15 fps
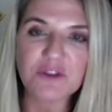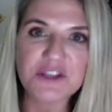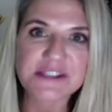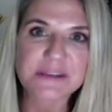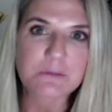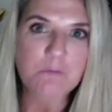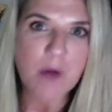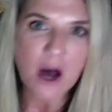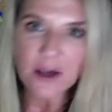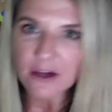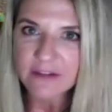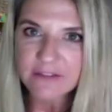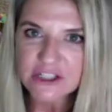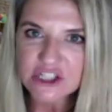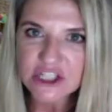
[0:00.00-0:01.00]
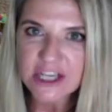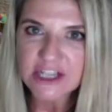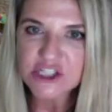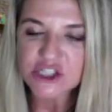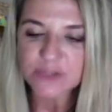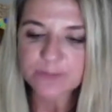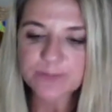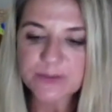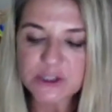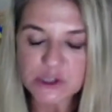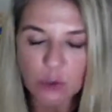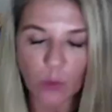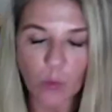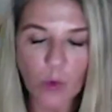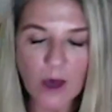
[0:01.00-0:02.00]
this model of education.
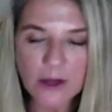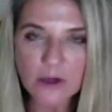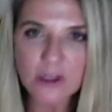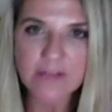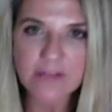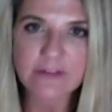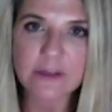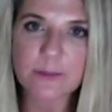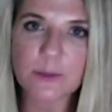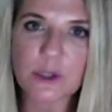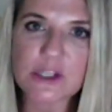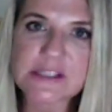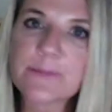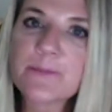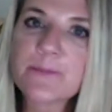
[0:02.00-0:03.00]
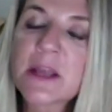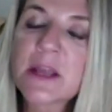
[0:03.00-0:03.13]
So what are living books?